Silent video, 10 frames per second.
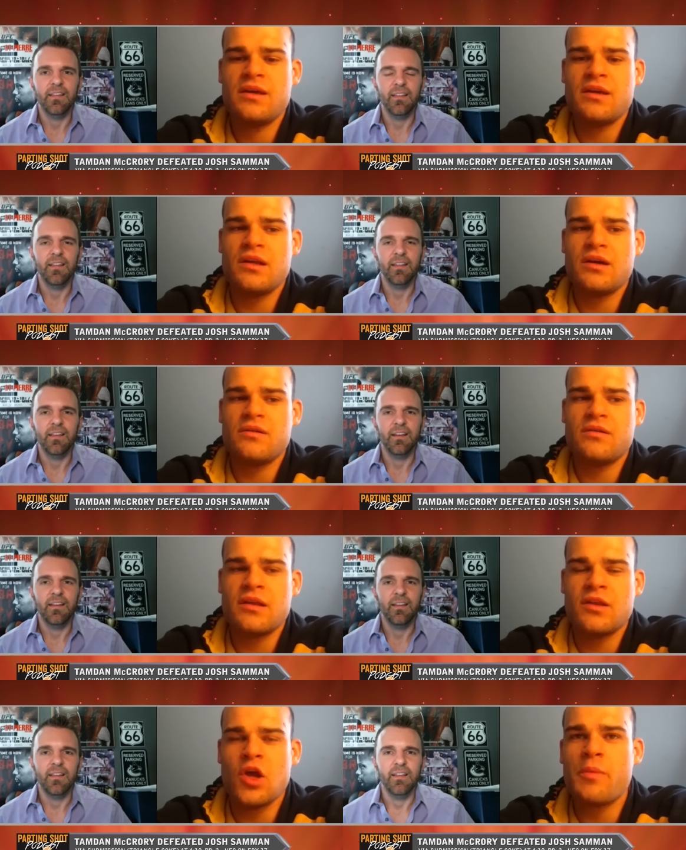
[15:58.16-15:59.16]
Speaker 1: you know,
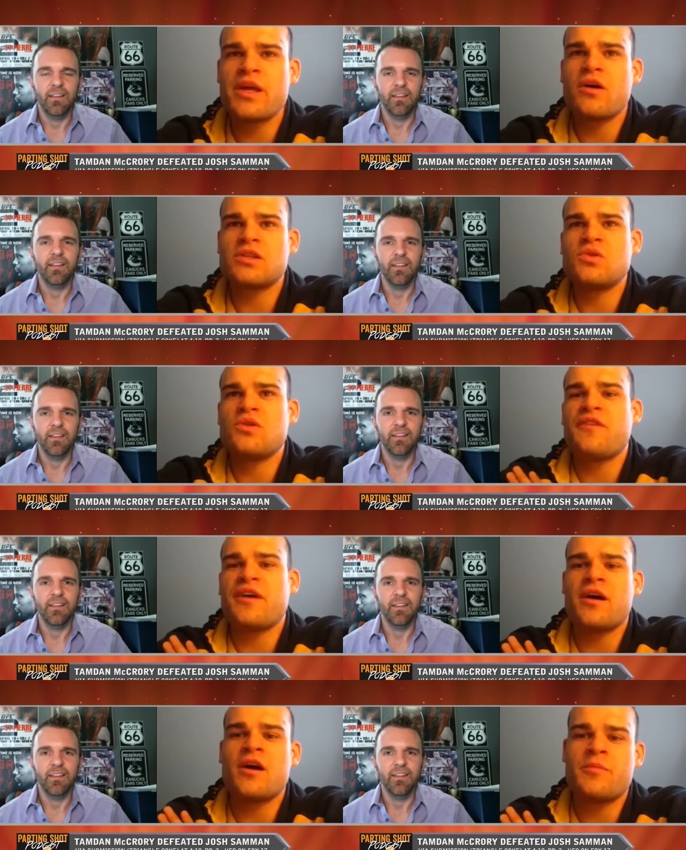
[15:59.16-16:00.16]
nobody goes into a
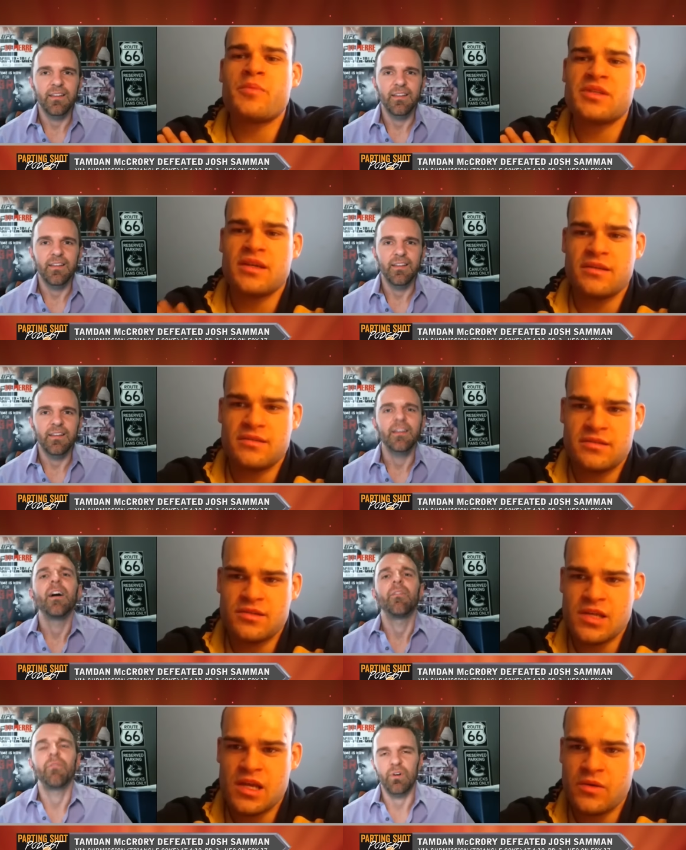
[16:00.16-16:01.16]
fight 100%.
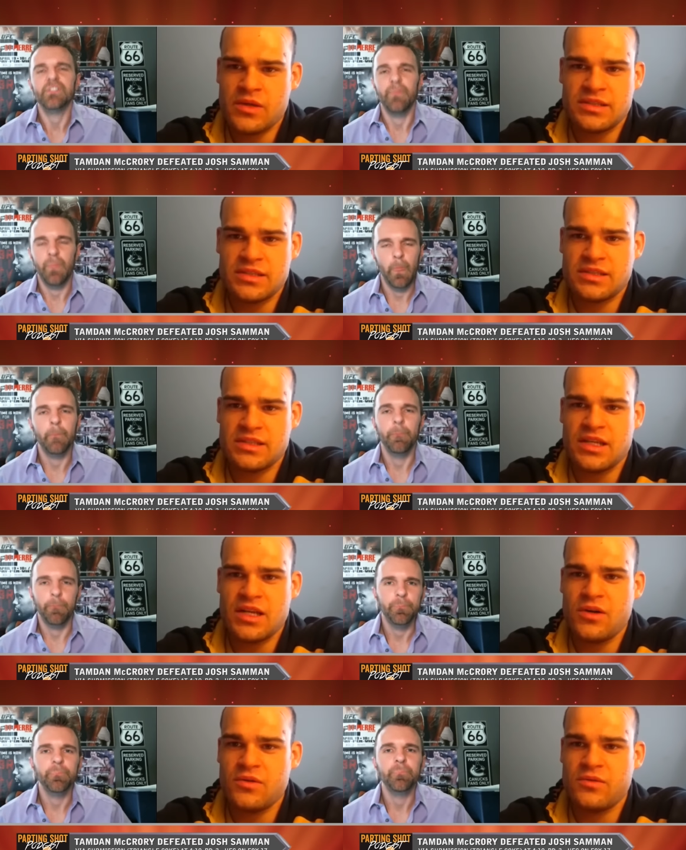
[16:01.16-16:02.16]
There's always,
Speaker 2: you
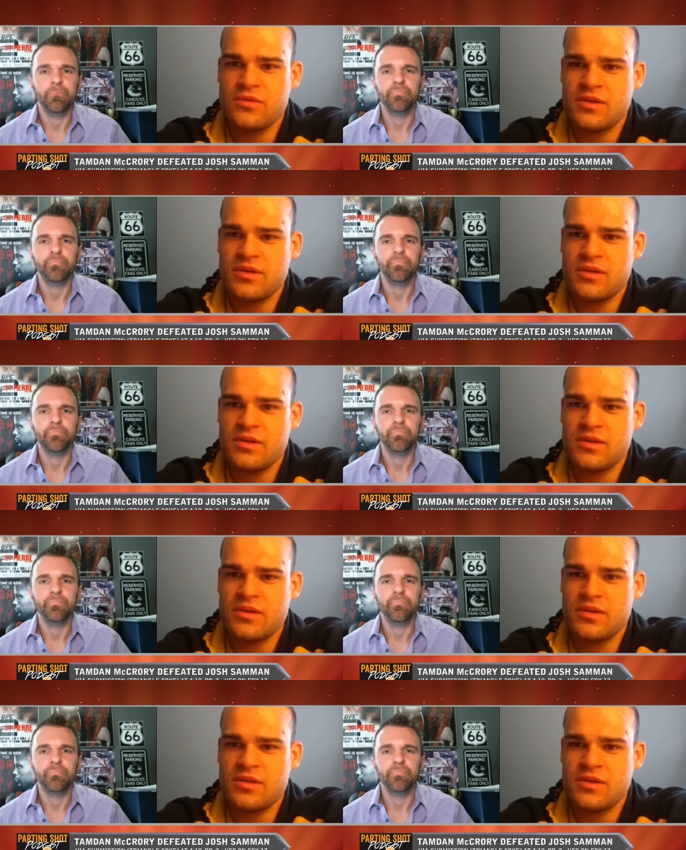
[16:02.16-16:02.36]
know,